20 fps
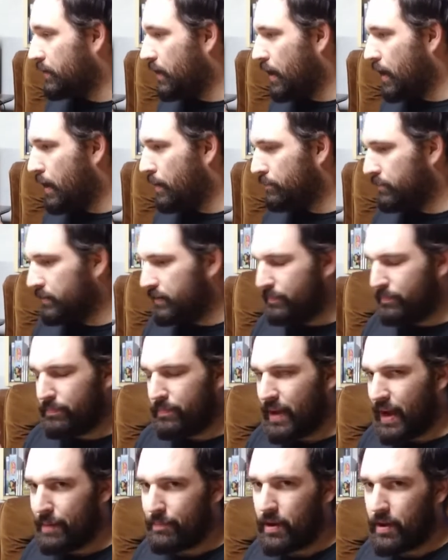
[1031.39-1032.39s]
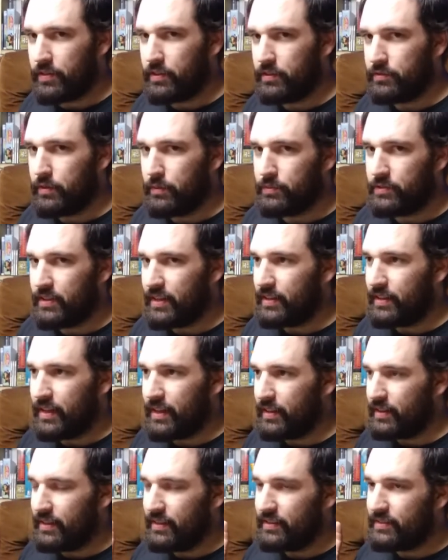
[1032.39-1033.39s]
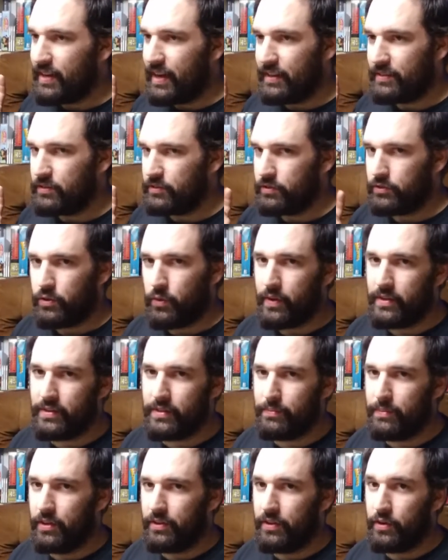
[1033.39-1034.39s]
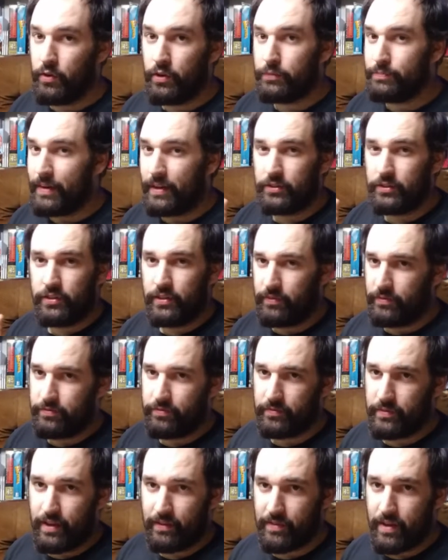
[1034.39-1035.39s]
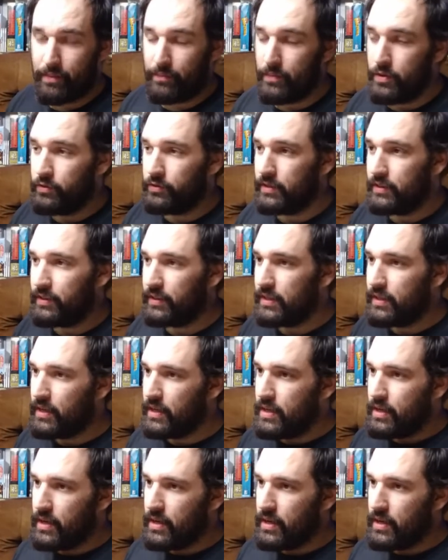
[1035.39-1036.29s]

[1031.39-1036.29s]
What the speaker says: But the guy I bought this from said that these cases are so easy to build into, especially if I'm using